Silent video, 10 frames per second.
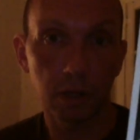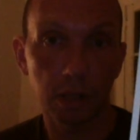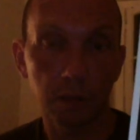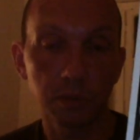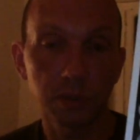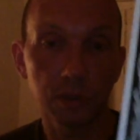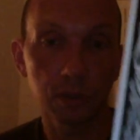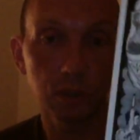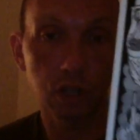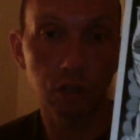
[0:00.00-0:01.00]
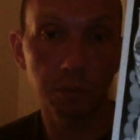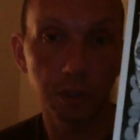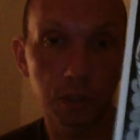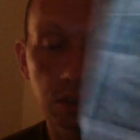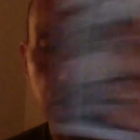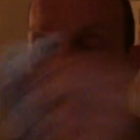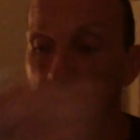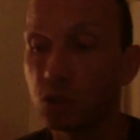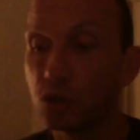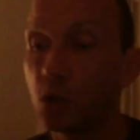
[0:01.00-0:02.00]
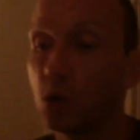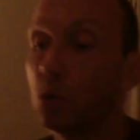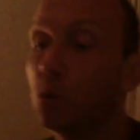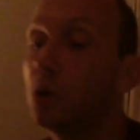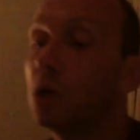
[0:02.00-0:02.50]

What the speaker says: and that was Judgment. So